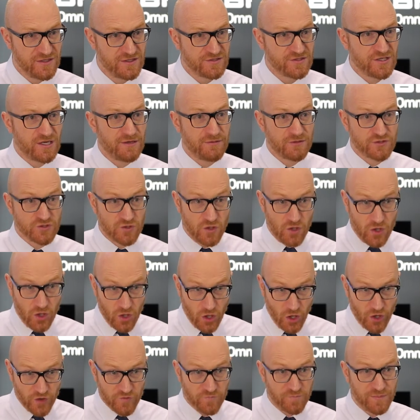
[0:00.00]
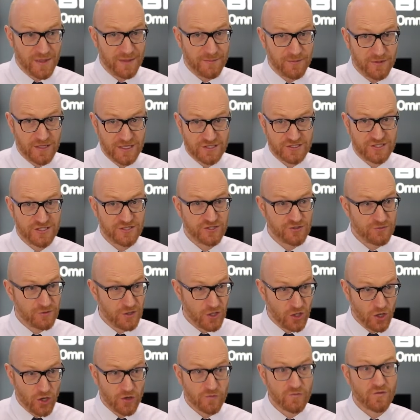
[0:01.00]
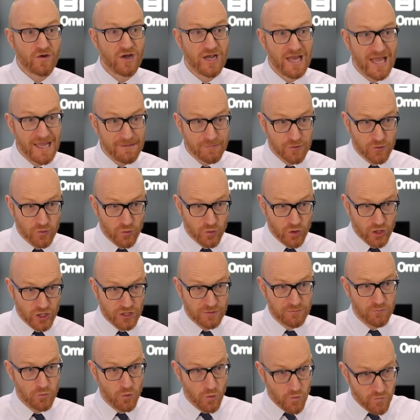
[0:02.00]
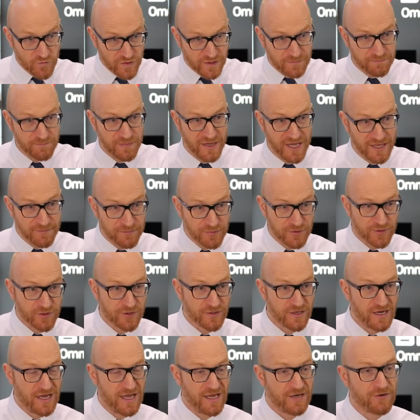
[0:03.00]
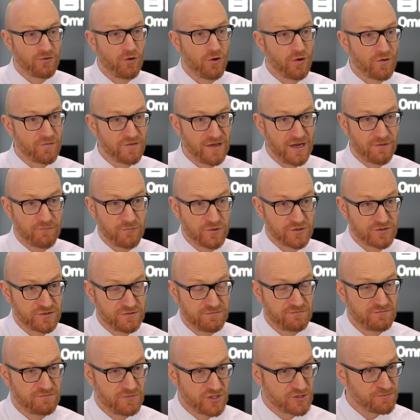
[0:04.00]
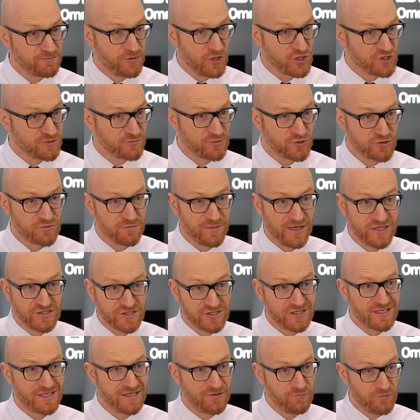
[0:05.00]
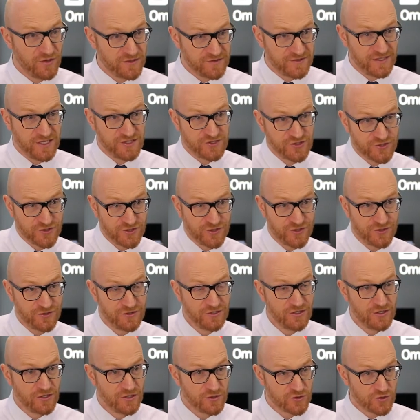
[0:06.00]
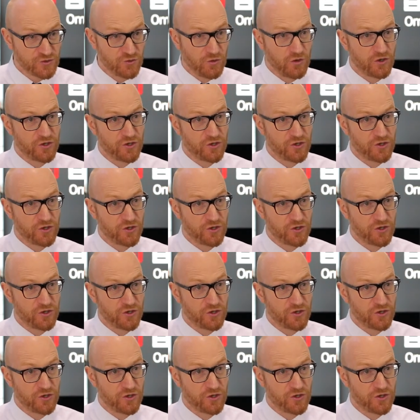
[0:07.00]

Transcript: So there was a lot of people actually doing a lot of labor work, moving paper, and all of that was possible to basically, with digital, to